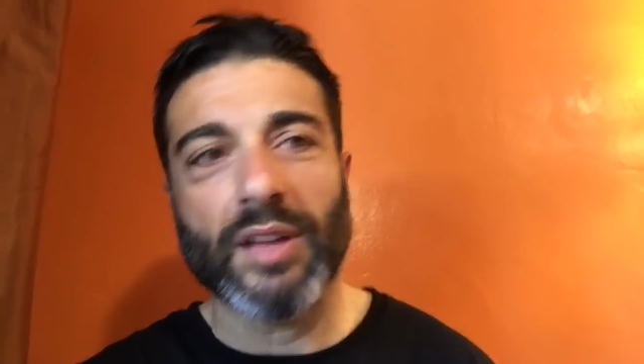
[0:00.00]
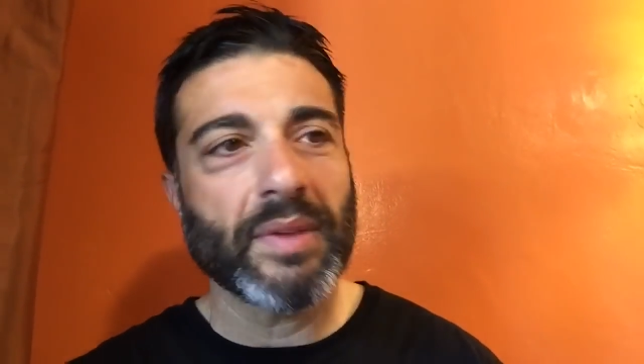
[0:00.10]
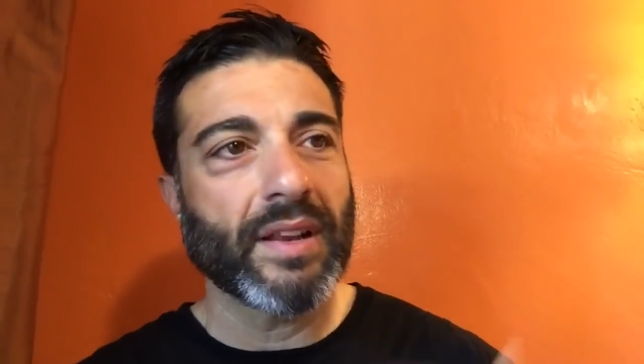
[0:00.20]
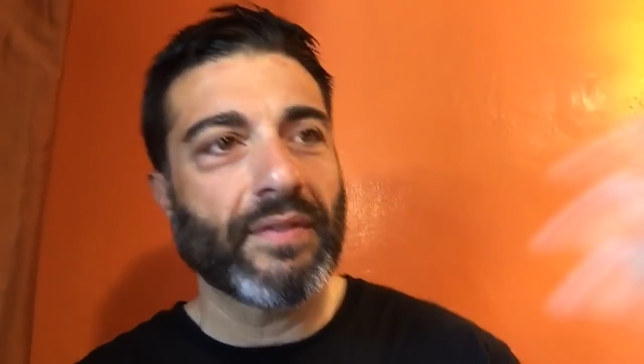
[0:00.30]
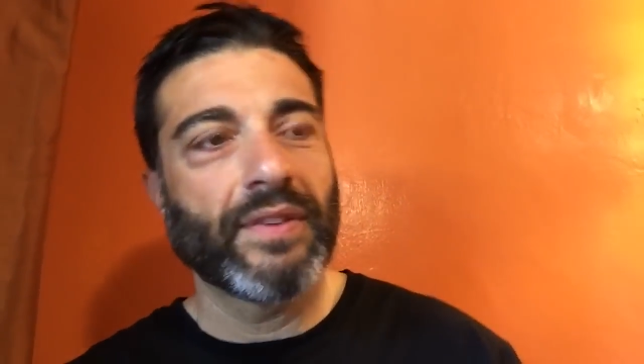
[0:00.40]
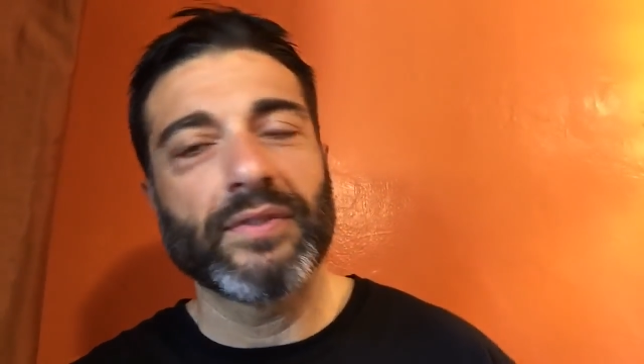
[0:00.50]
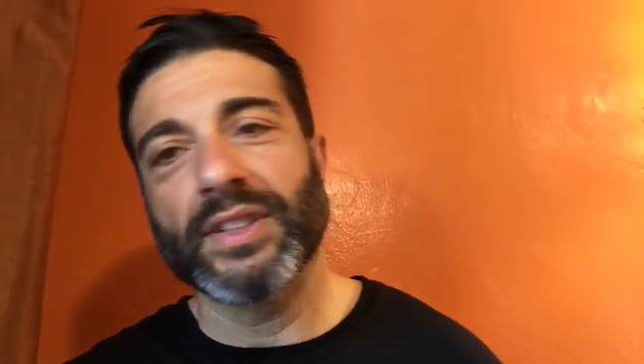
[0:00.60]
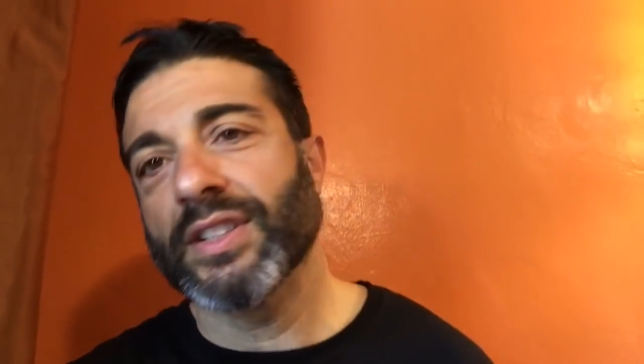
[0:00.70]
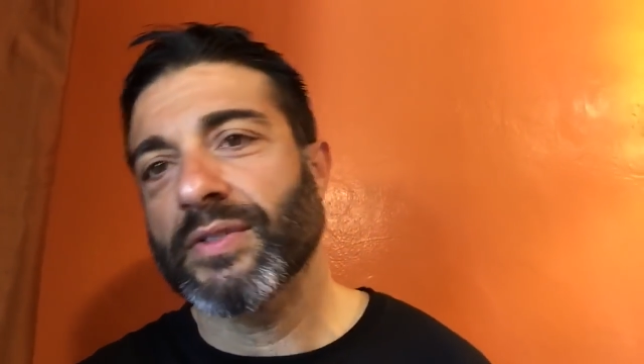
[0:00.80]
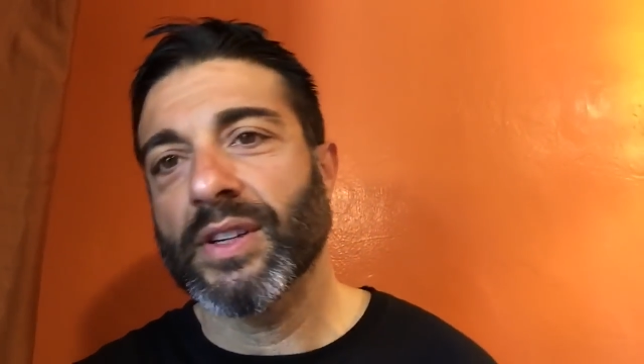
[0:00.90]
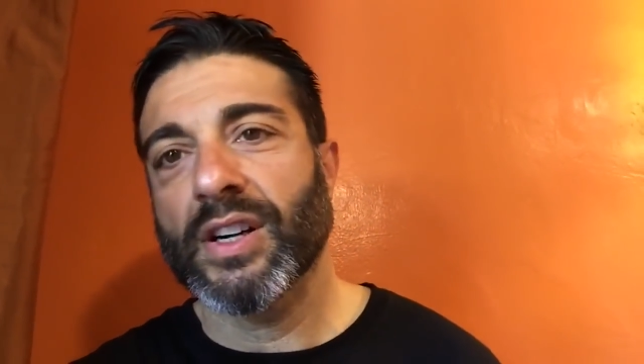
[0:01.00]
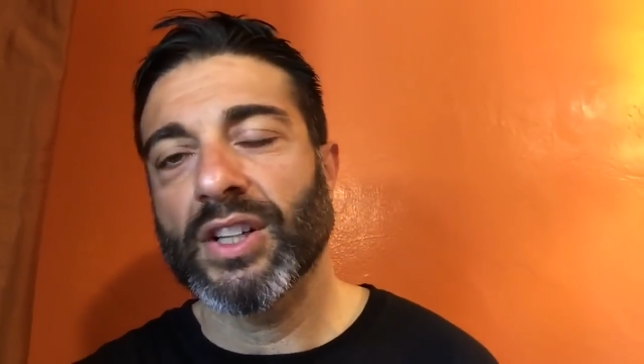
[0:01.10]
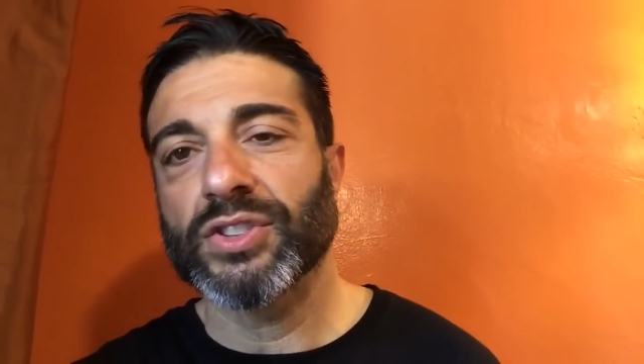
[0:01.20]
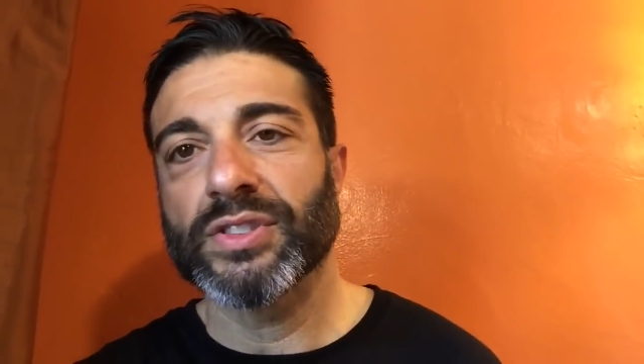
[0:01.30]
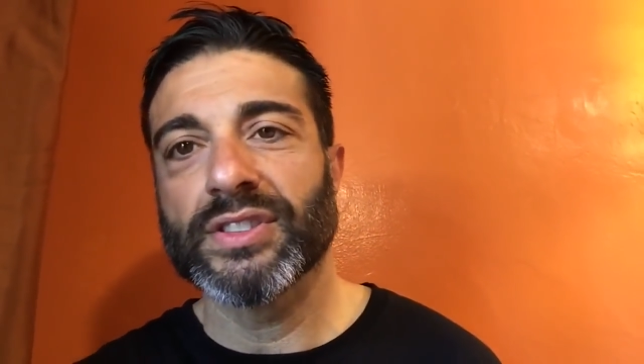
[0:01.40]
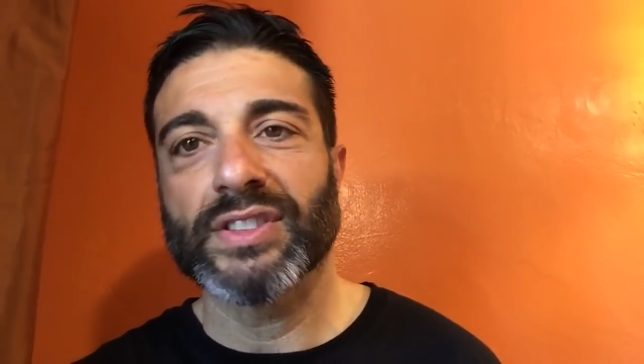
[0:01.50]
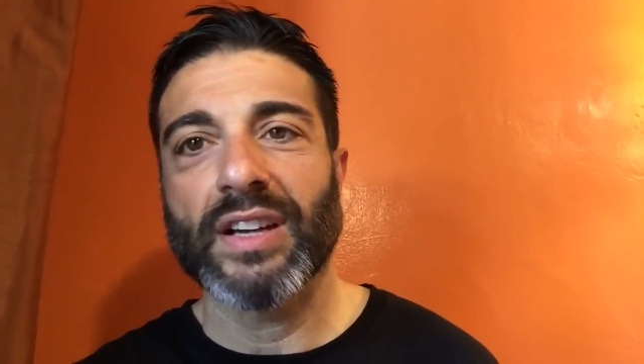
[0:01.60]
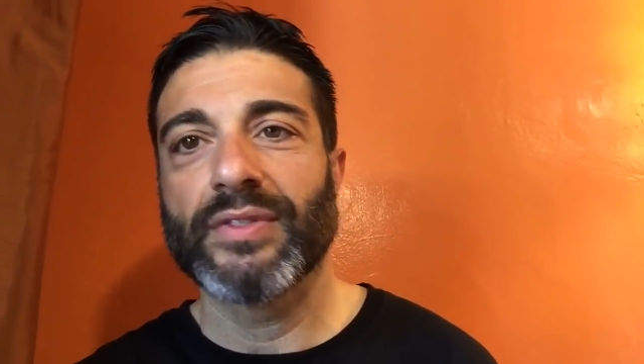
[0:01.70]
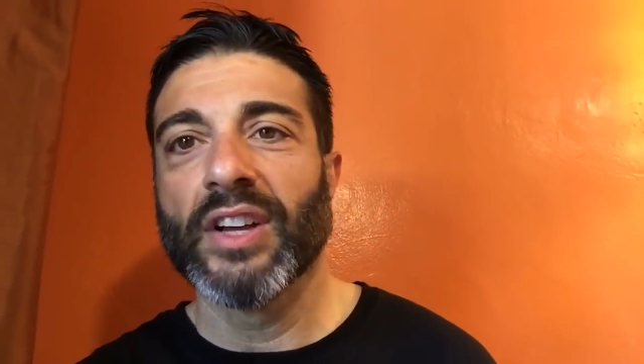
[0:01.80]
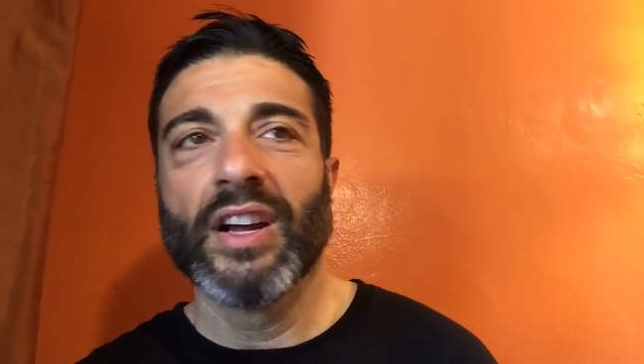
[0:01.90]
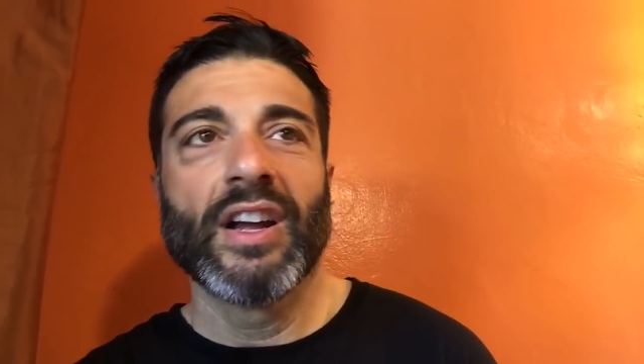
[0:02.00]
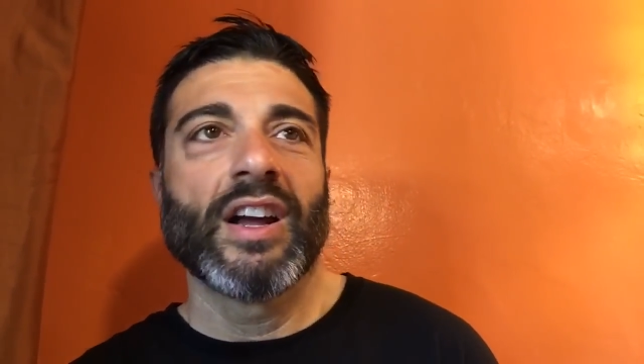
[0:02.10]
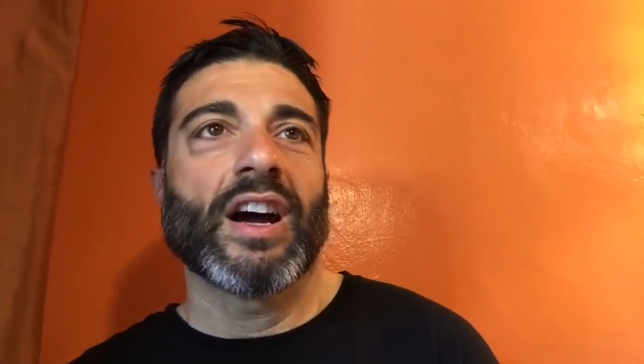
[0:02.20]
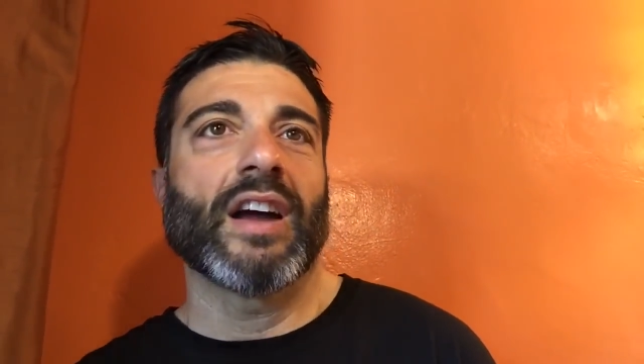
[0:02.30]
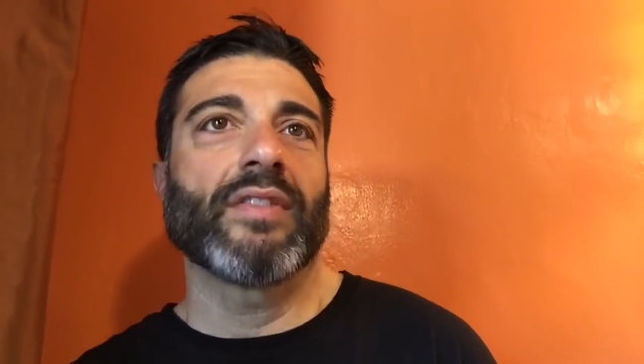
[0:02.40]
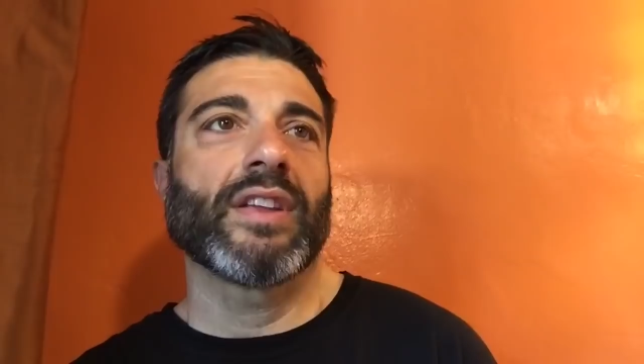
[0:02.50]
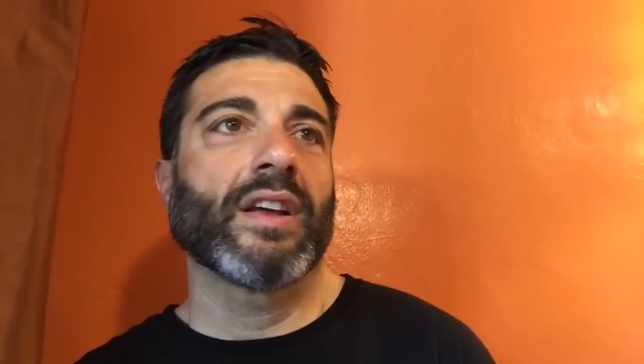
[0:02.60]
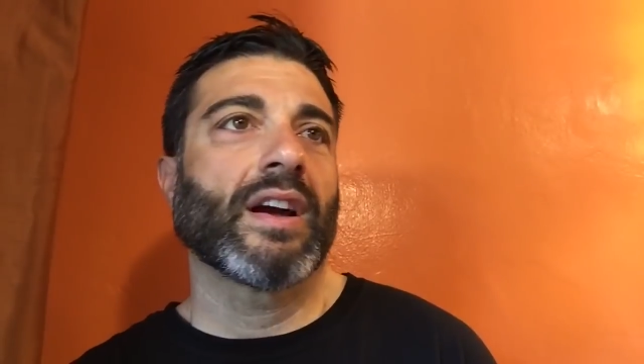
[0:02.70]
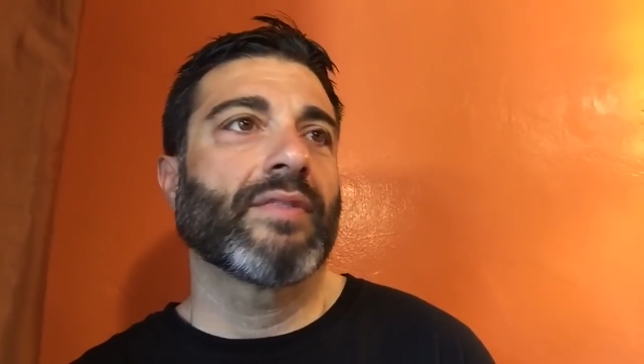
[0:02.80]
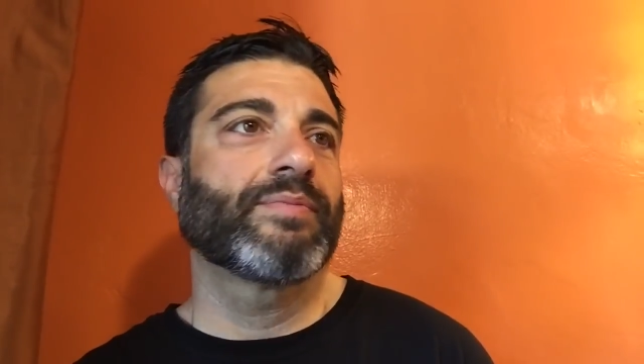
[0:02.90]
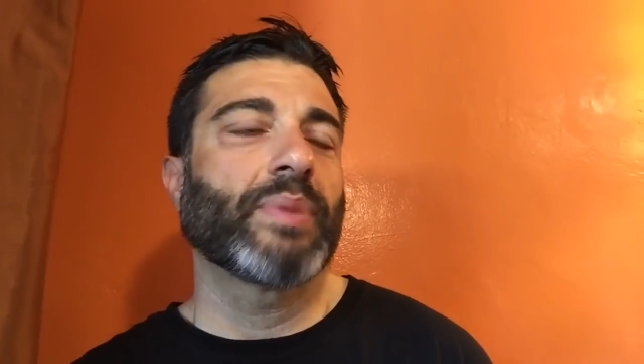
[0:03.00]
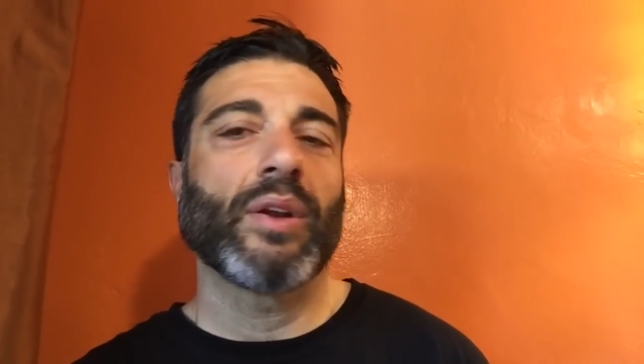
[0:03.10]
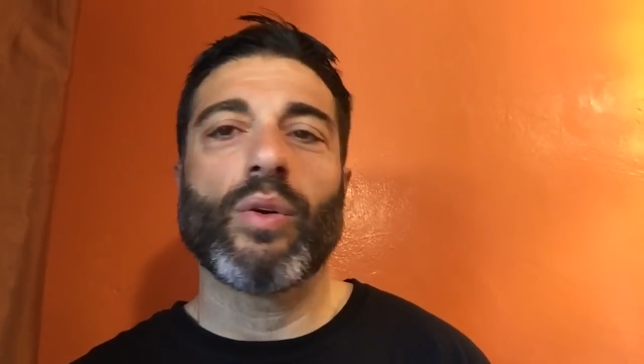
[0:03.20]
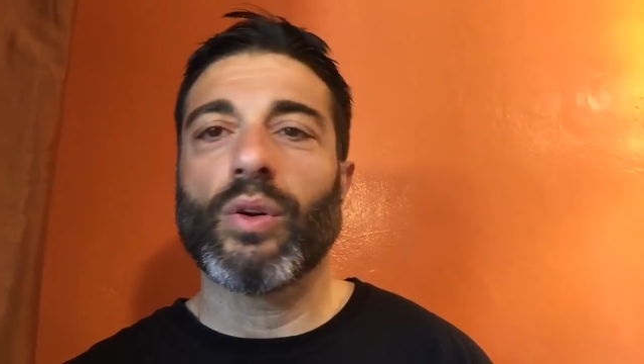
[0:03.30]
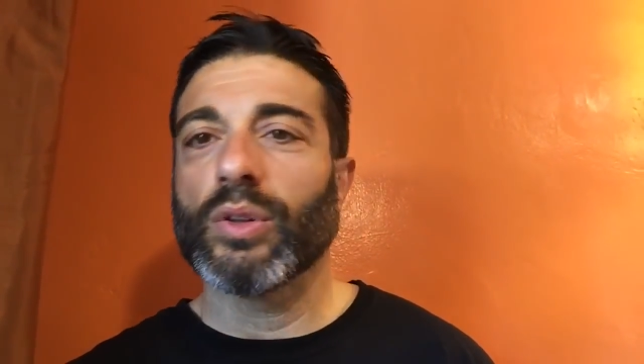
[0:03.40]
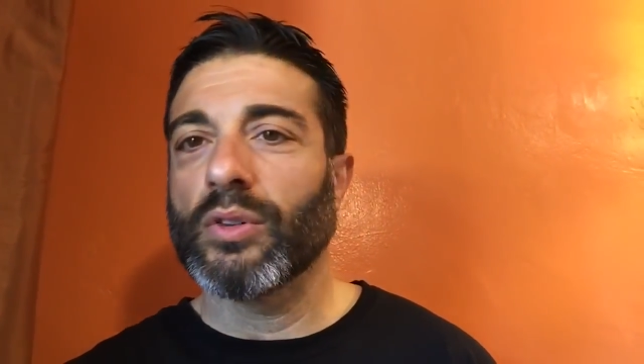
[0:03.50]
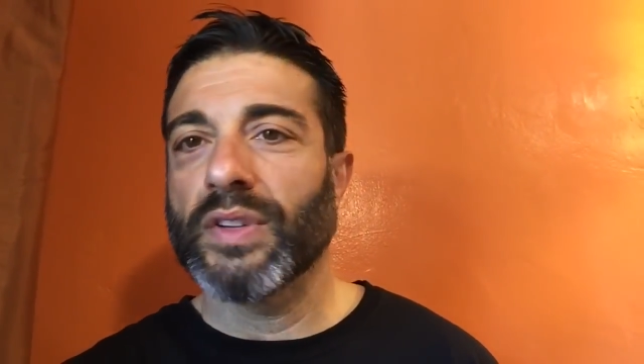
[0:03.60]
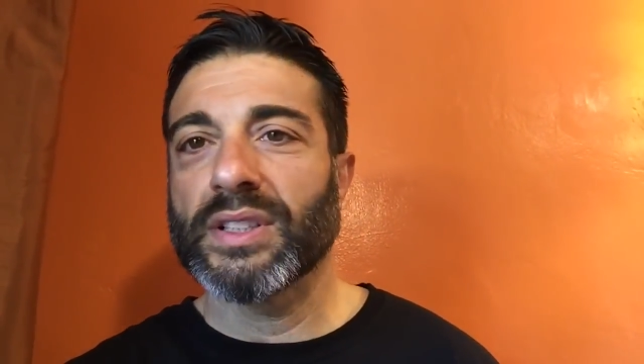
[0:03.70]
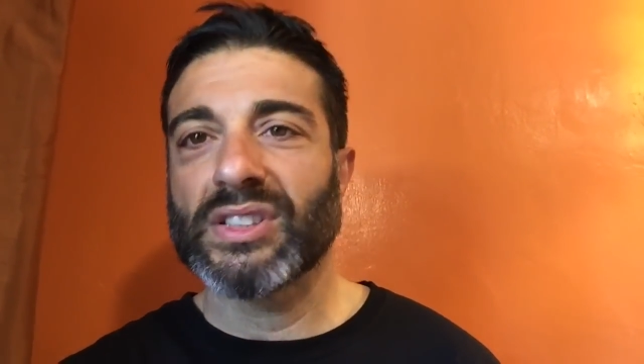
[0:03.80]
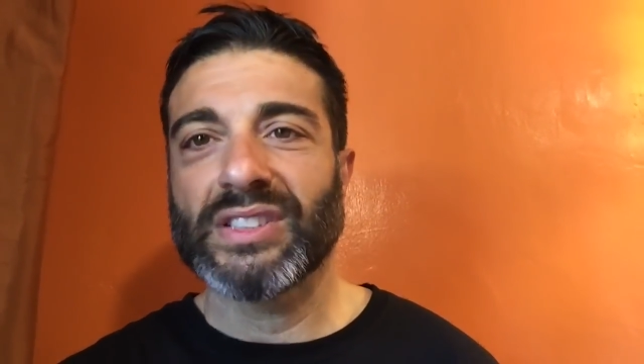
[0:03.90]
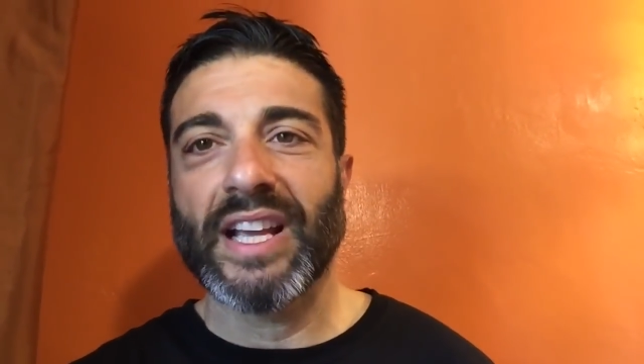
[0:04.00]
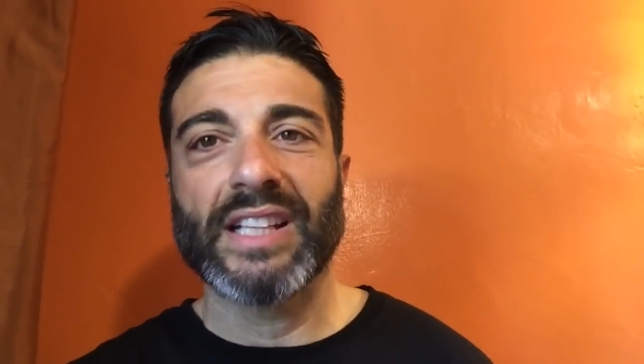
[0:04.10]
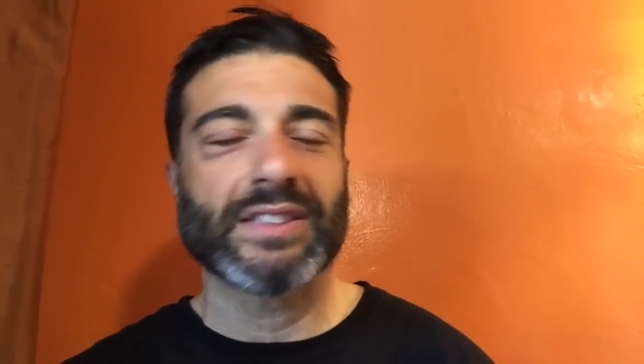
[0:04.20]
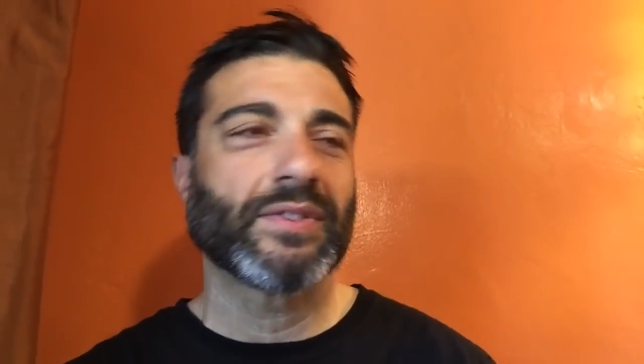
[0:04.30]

I've been to 50 different countries. I've been all over the States.